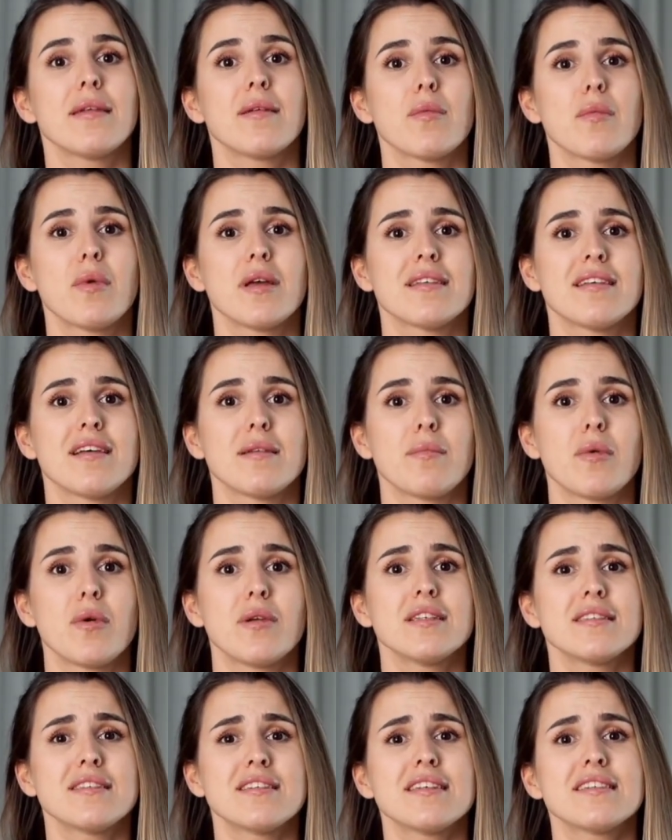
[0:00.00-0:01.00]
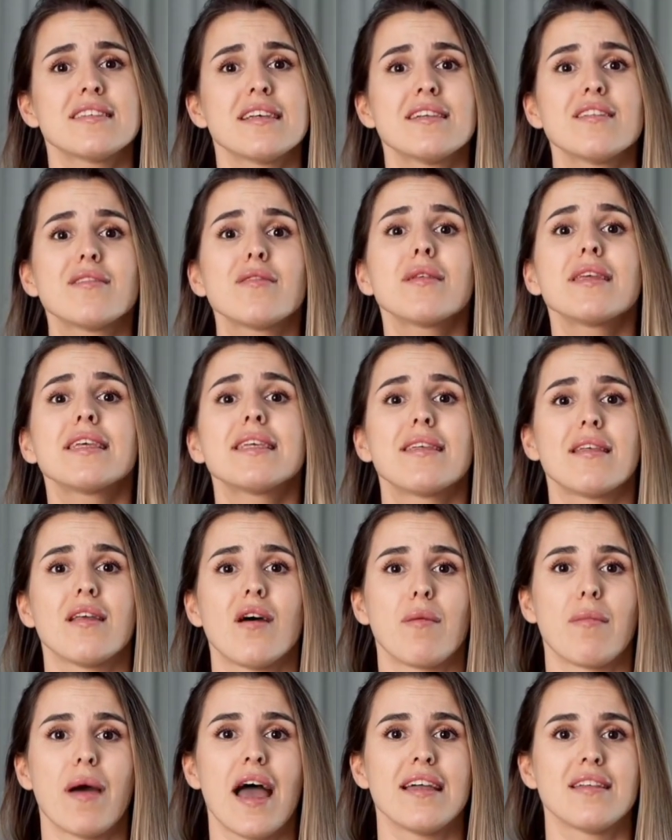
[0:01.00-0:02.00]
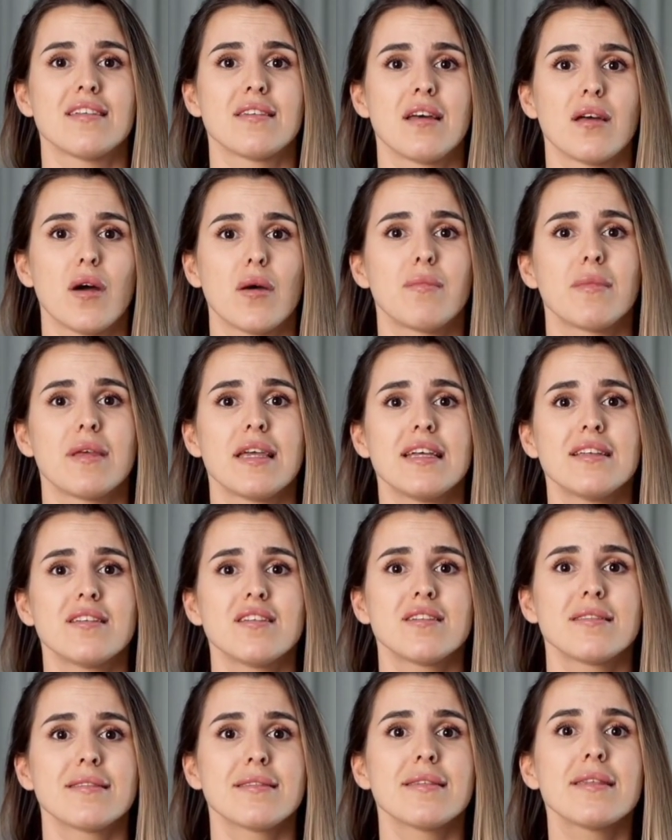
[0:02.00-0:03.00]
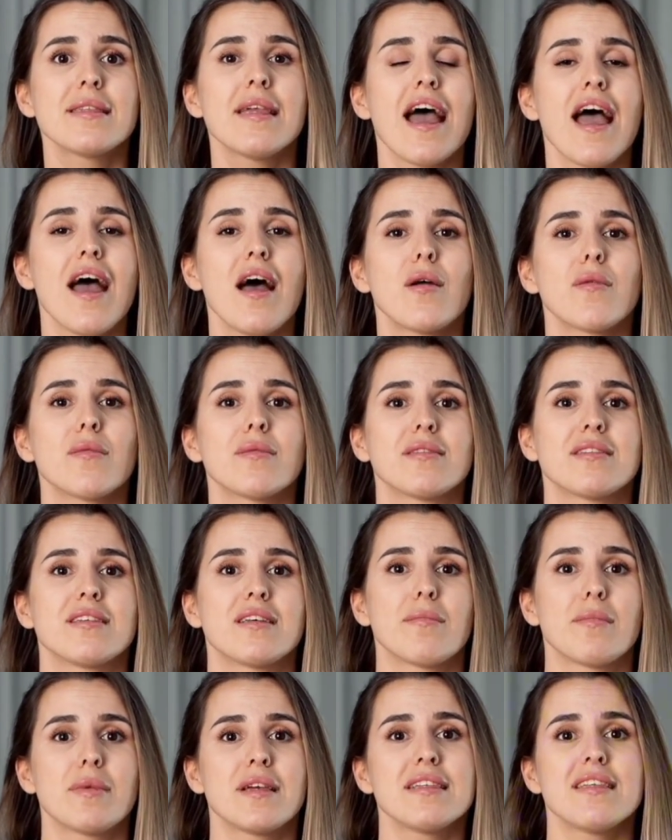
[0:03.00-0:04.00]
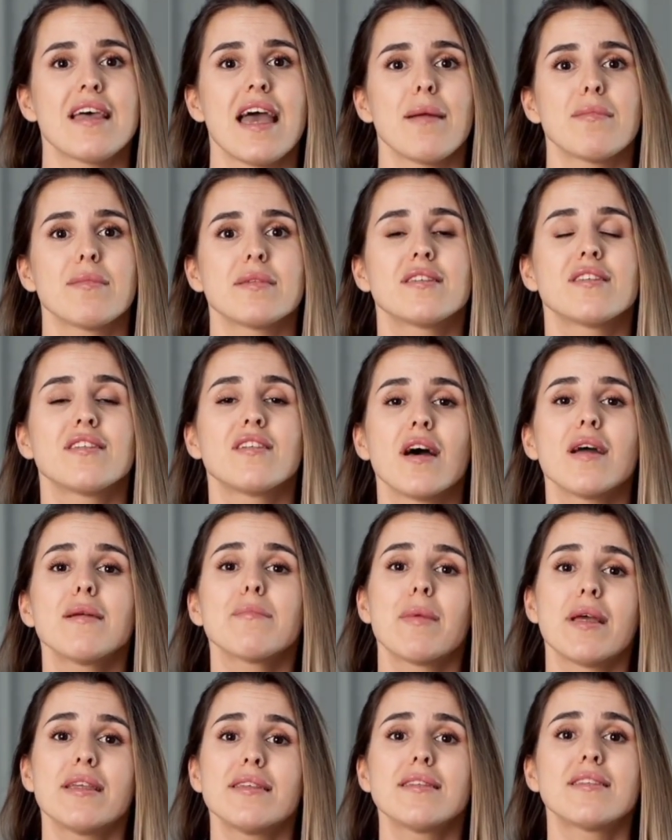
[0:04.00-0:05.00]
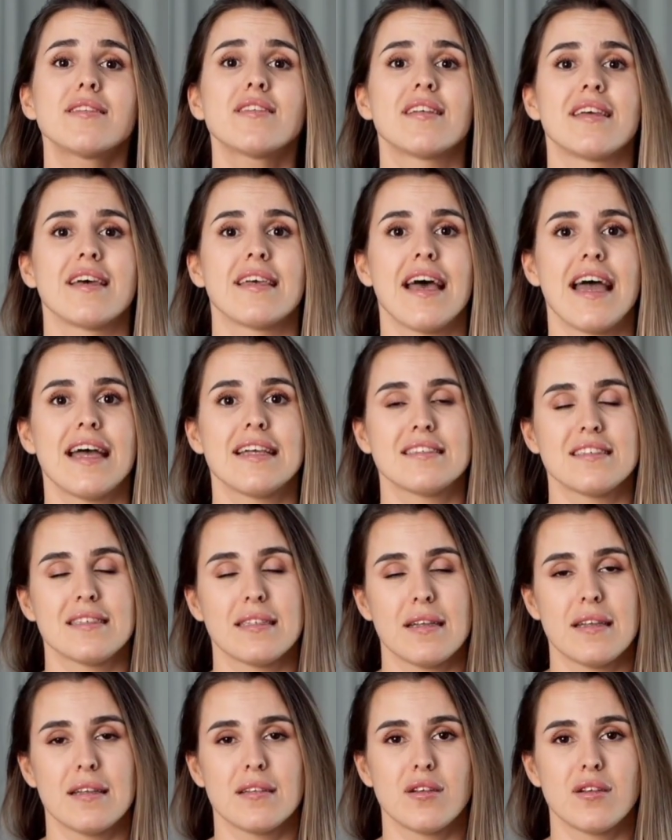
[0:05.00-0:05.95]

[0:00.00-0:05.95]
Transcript: Once imported successfully, go back to the home page. Now, simply tap the Start button to connect.